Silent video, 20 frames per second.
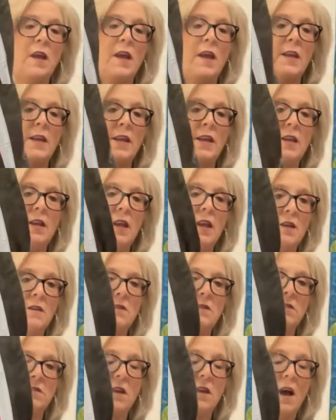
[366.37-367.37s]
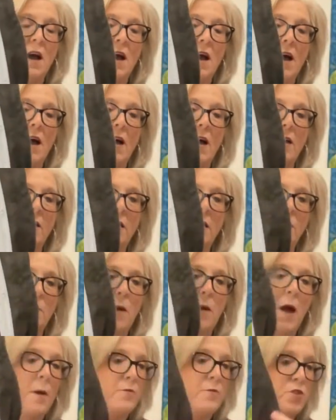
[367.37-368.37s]
and it is on
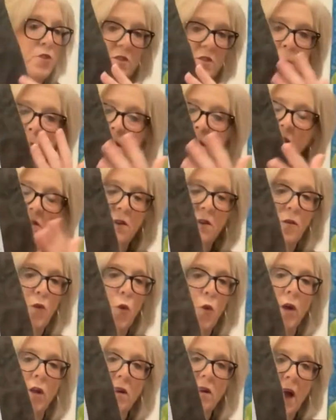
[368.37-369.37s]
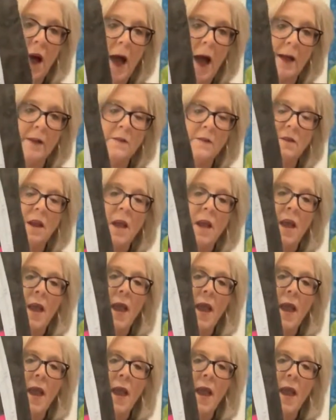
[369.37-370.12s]
just a piece of quilt cotton,